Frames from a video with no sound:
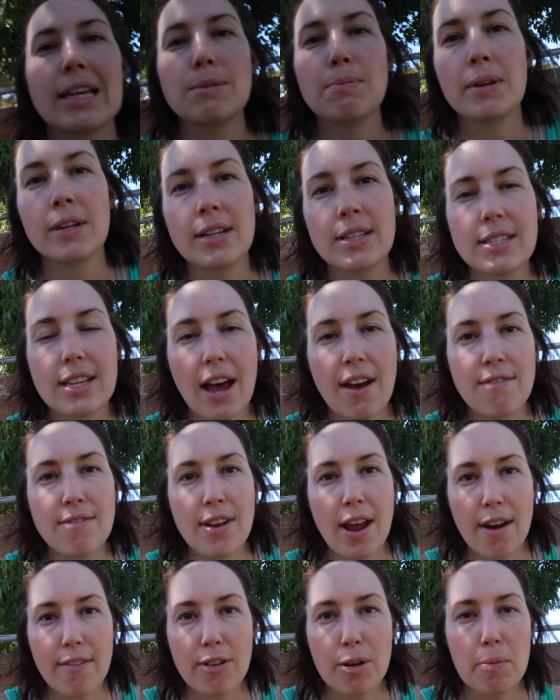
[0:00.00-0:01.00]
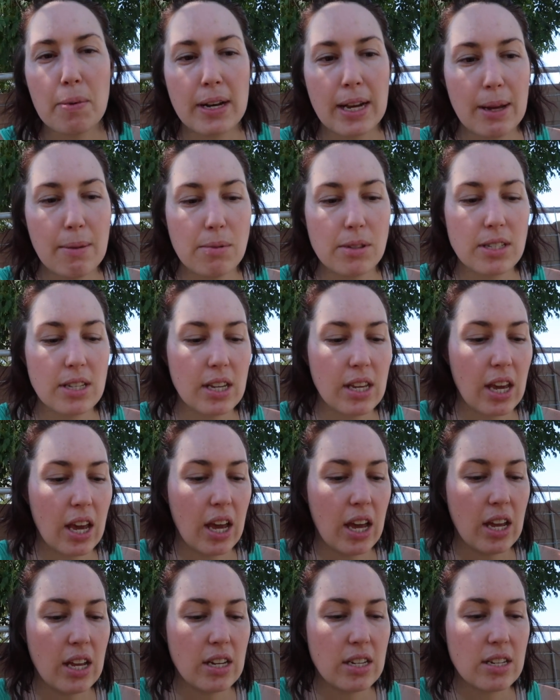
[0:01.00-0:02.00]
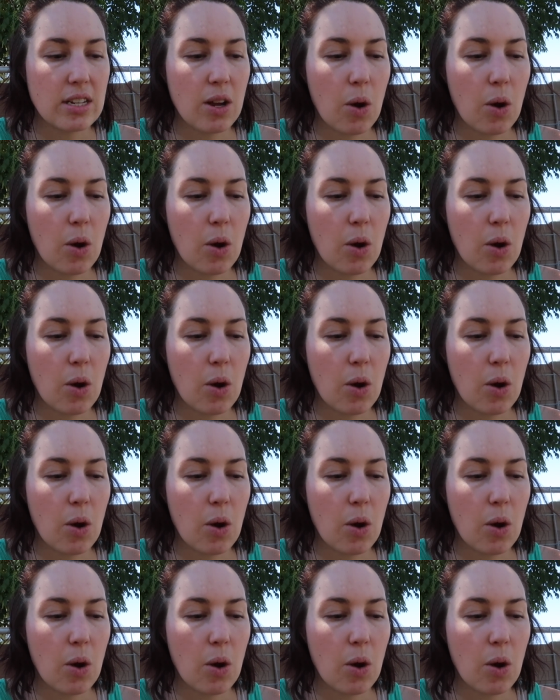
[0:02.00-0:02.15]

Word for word: experience, I've never been able to get